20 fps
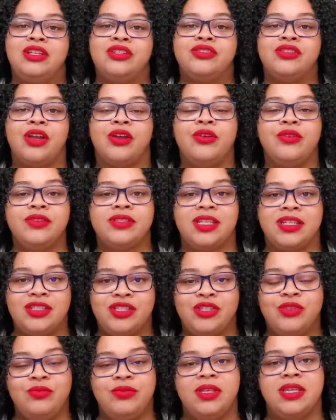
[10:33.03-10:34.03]
turns
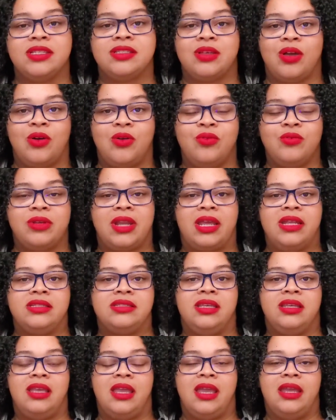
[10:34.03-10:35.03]
into this old
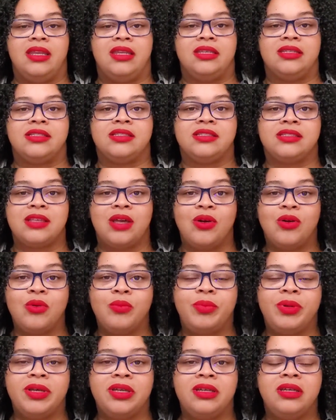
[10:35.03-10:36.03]
nineteen eighties
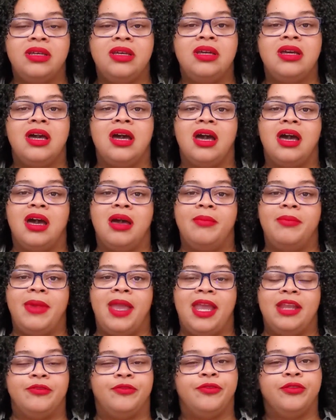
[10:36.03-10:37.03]
soap um,
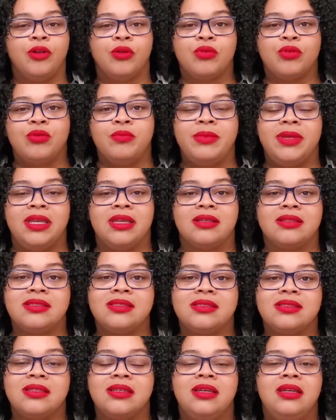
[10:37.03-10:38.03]
and floral
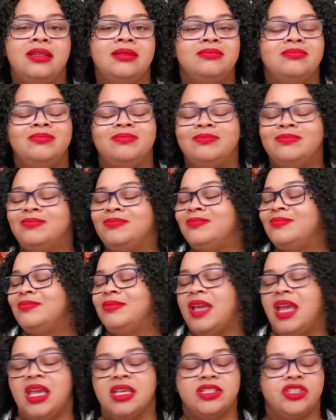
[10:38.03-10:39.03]
mix.
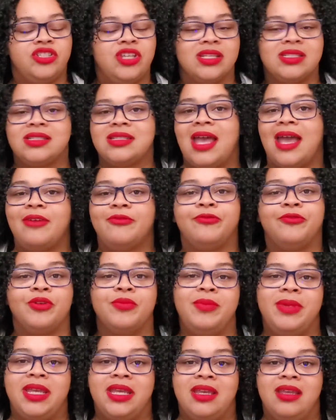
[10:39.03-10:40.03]
It's just not for
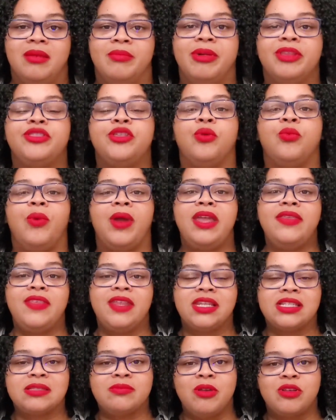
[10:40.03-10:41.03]
me. But the way
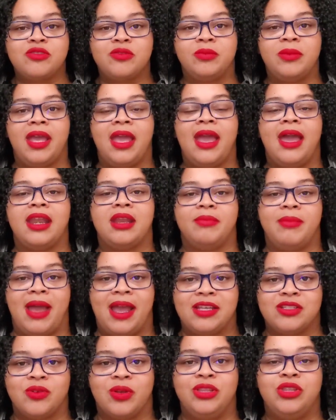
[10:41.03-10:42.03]
that it smells from the
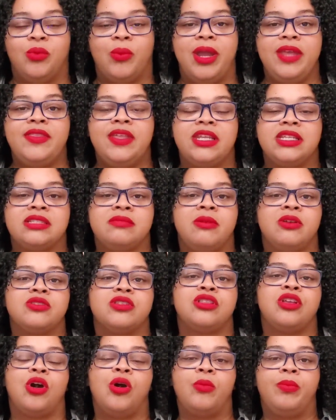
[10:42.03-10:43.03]
atomizer and the way that it smells
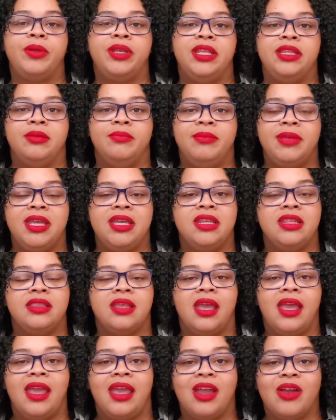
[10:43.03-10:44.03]
in the open, in the mid, in
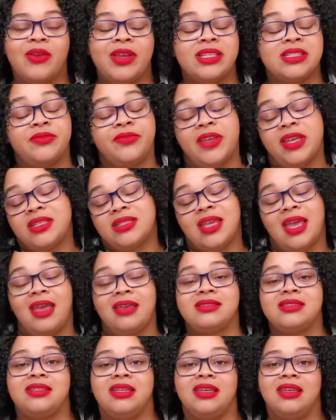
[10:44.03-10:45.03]
the air is
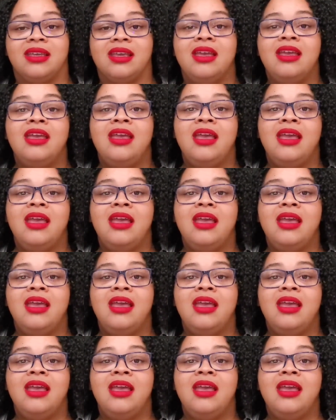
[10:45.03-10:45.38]
fantastic.